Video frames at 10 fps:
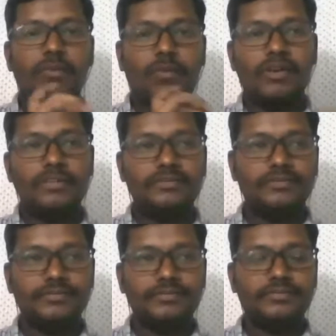what
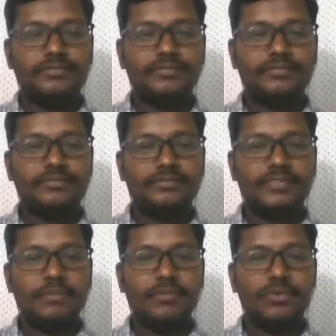
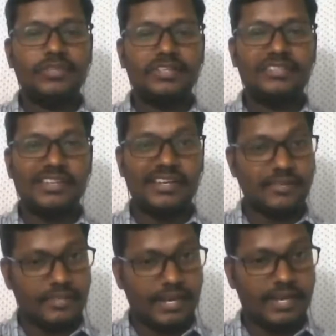emotional state
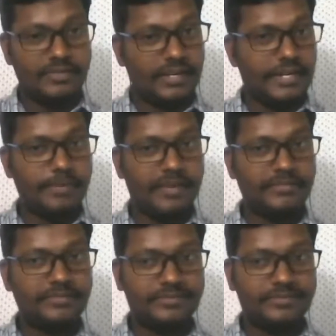they are. You getting me?